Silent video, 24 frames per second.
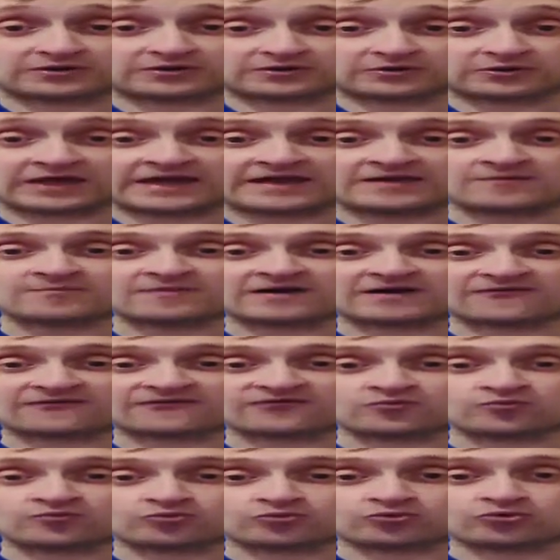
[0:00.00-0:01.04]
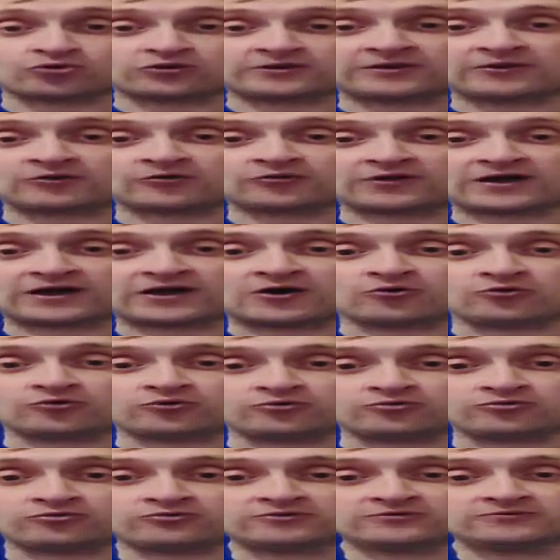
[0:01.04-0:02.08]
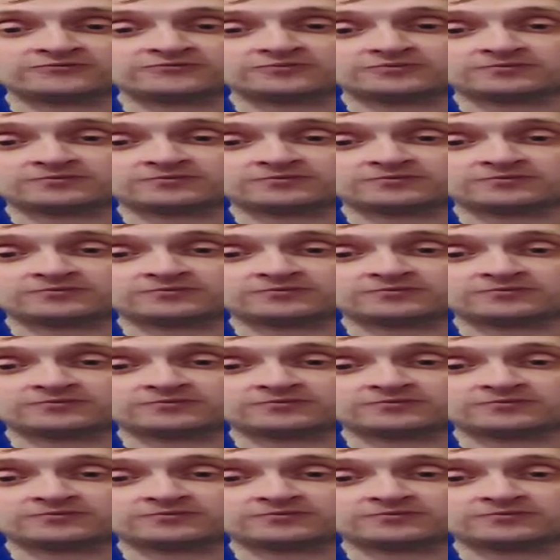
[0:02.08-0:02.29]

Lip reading: came back from 2-0 down and